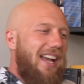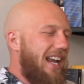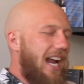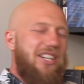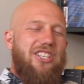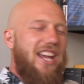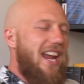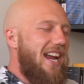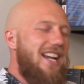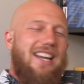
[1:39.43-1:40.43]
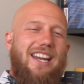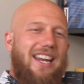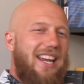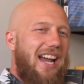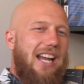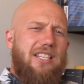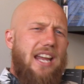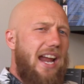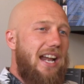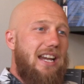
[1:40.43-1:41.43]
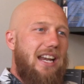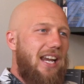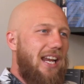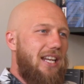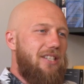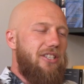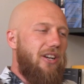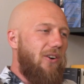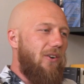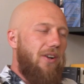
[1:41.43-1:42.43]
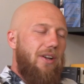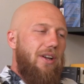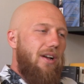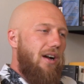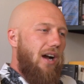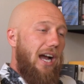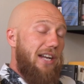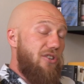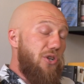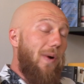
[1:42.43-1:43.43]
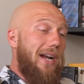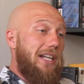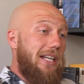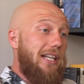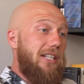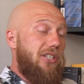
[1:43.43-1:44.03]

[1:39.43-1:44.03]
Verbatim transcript: and I just hated it. I just hated it and so I knew I needed